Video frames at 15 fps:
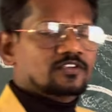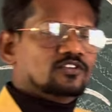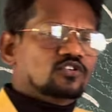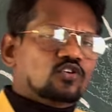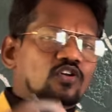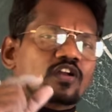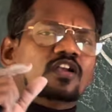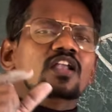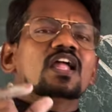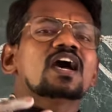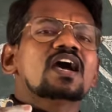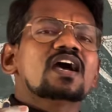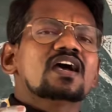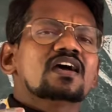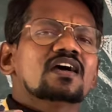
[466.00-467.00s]

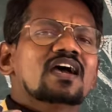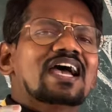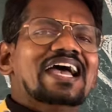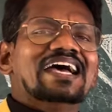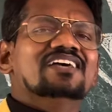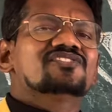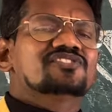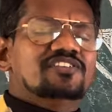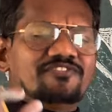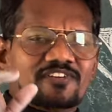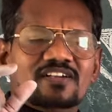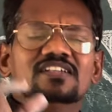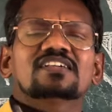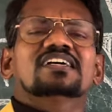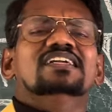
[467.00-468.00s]
Corolla has
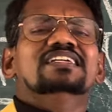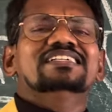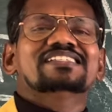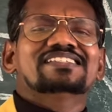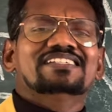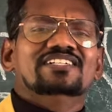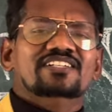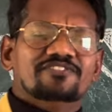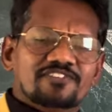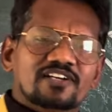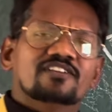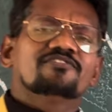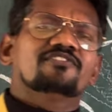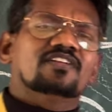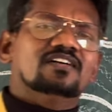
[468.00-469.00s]
different colors in
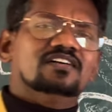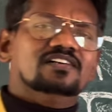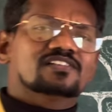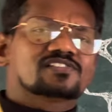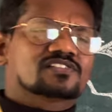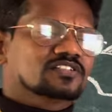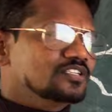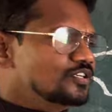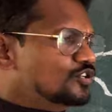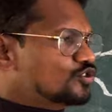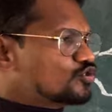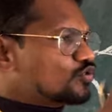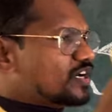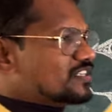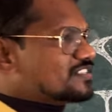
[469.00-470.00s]
different flowers
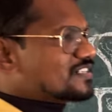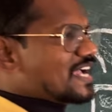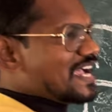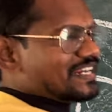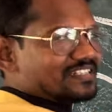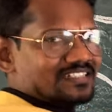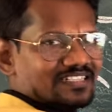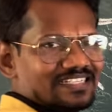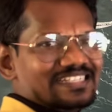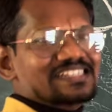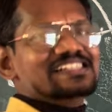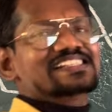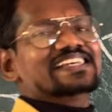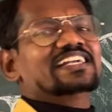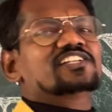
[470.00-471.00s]
to attract
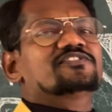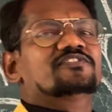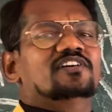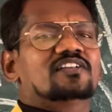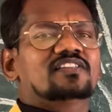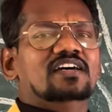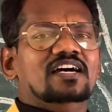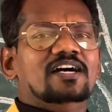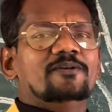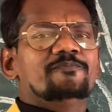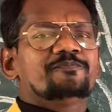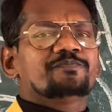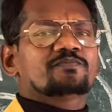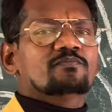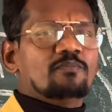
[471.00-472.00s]
insects for
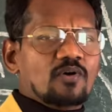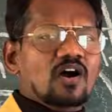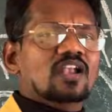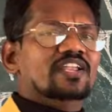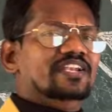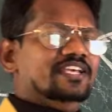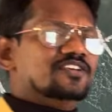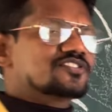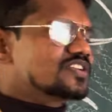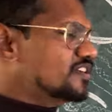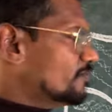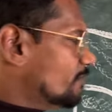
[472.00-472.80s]
the pollination